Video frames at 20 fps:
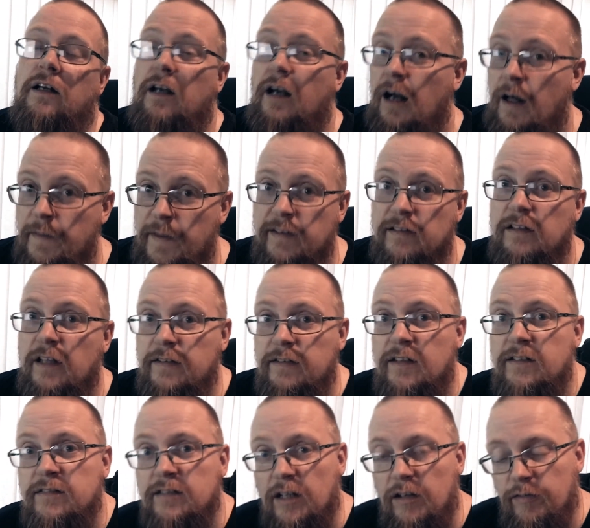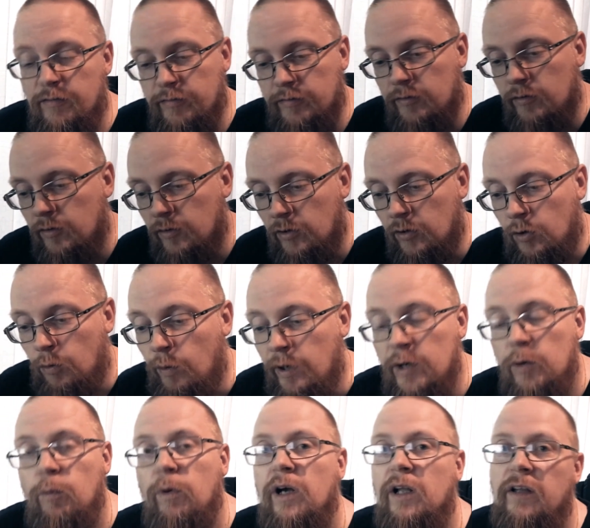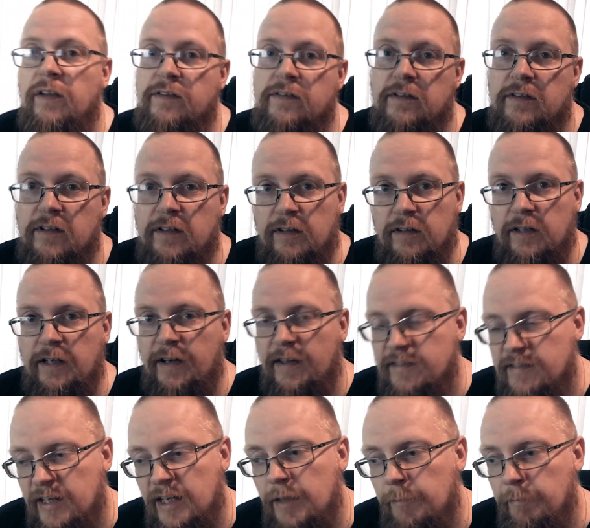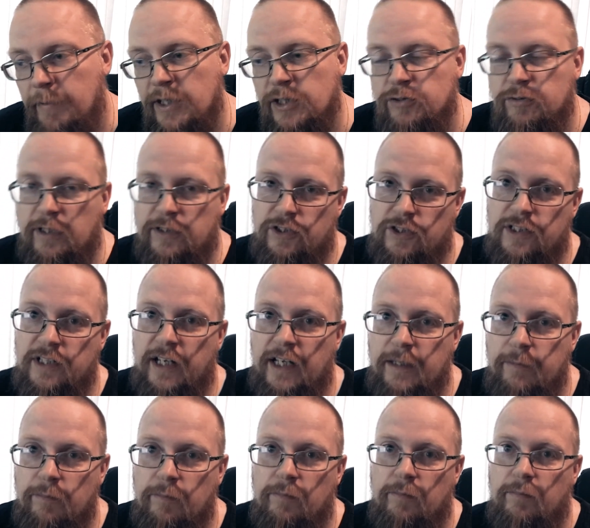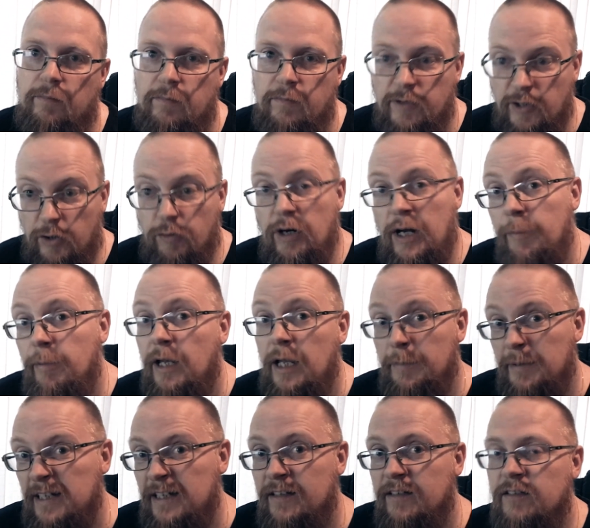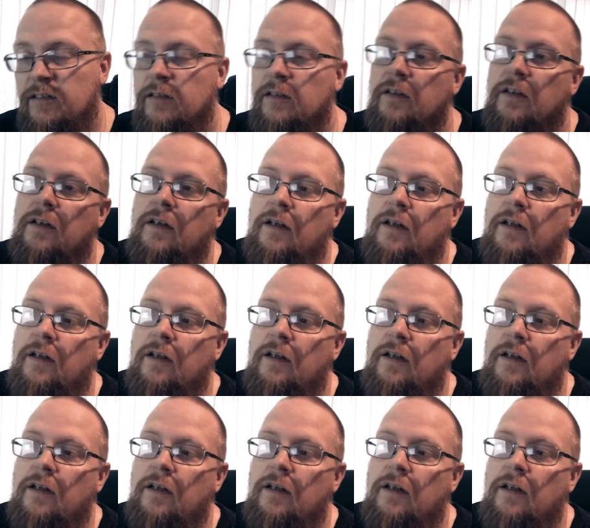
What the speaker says: And this lends itself quite well to the kind of turn-based strategy game that GrappleApp is,